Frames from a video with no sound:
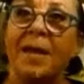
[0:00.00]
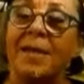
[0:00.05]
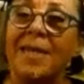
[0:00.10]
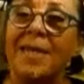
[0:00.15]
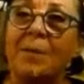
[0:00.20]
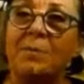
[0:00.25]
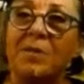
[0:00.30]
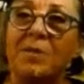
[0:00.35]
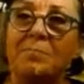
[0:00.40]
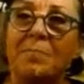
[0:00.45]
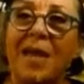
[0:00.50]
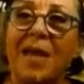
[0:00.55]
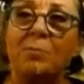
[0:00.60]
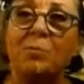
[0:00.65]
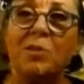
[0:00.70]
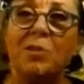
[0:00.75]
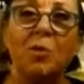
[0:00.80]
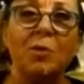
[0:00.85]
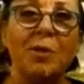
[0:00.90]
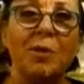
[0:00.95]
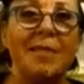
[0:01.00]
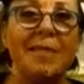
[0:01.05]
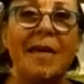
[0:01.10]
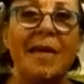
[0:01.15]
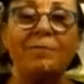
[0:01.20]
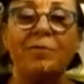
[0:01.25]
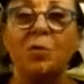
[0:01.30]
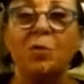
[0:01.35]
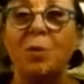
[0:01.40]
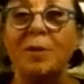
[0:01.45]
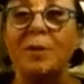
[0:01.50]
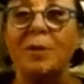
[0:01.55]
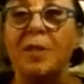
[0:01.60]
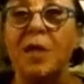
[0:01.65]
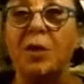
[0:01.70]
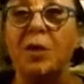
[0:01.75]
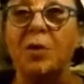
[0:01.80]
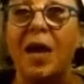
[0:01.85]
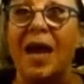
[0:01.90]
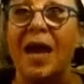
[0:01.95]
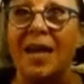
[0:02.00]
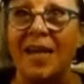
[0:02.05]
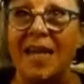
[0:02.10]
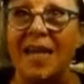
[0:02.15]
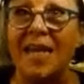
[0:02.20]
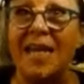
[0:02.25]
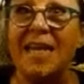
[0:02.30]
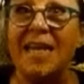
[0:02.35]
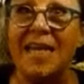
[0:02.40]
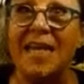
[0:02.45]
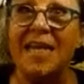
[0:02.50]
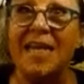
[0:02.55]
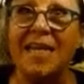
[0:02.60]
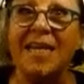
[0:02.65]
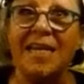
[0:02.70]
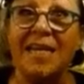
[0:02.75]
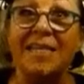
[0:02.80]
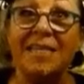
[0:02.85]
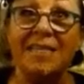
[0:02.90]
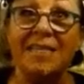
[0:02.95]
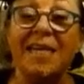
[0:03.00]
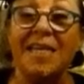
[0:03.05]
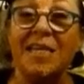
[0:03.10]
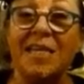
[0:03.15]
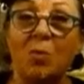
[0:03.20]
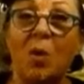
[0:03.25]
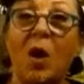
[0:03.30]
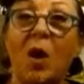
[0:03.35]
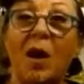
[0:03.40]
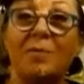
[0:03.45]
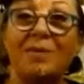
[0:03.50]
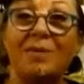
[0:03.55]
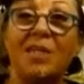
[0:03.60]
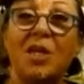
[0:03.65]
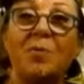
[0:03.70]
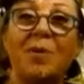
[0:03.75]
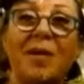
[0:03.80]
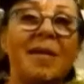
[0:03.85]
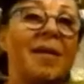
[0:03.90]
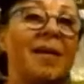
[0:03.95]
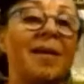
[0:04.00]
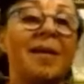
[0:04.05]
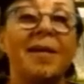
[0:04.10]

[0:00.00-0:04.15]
Now his mate was looking down from the window and he sees what I was doing.